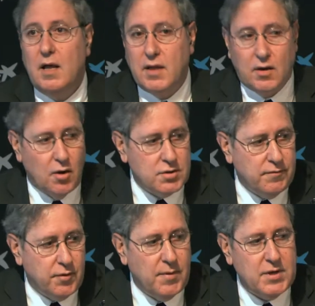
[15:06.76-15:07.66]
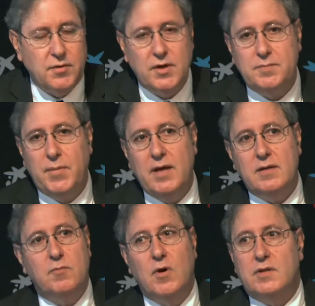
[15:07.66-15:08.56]
The closed information
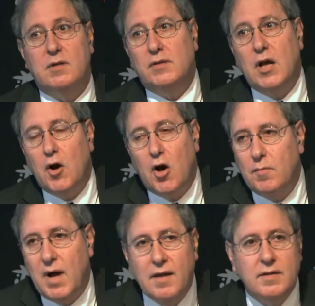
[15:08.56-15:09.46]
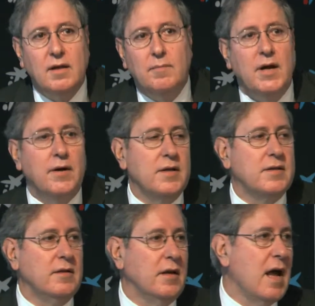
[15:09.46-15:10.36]
space was the norm until very
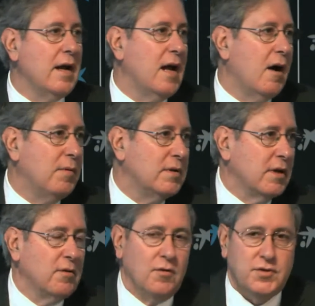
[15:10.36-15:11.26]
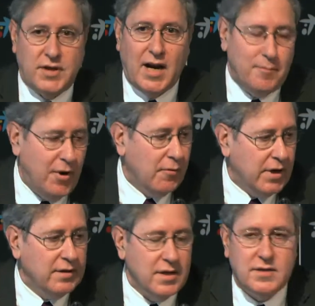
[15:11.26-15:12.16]
recently, and now the technologies are
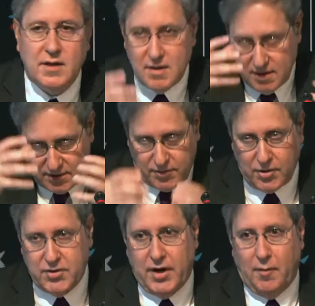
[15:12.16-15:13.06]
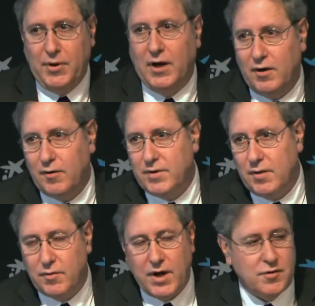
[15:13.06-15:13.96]
breaking this structural pillar of the
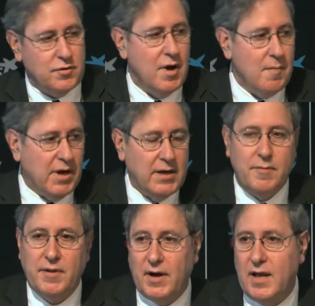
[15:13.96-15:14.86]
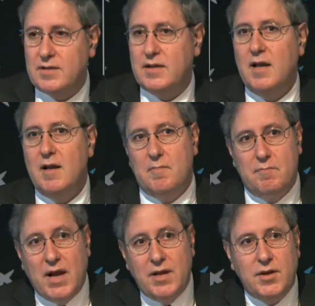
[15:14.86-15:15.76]
education. But nevertheless,
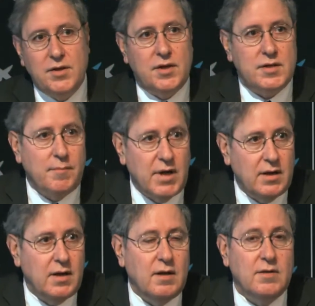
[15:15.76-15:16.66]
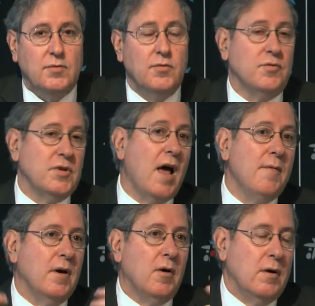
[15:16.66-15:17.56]
many teachers and many institutions, I,
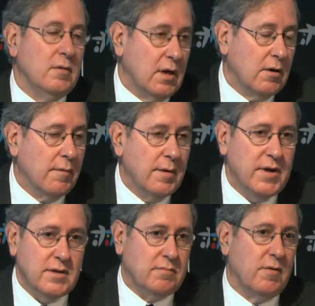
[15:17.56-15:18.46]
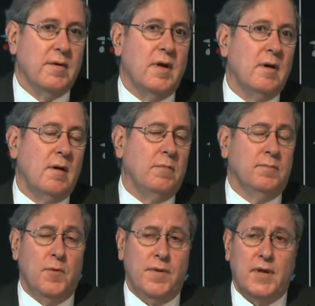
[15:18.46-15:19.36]
uh, the governments with, uh,
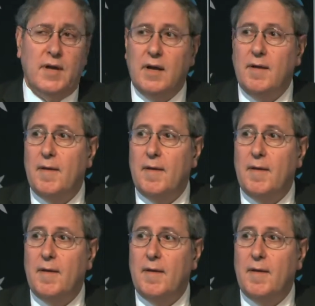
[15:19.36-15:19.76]
with uh,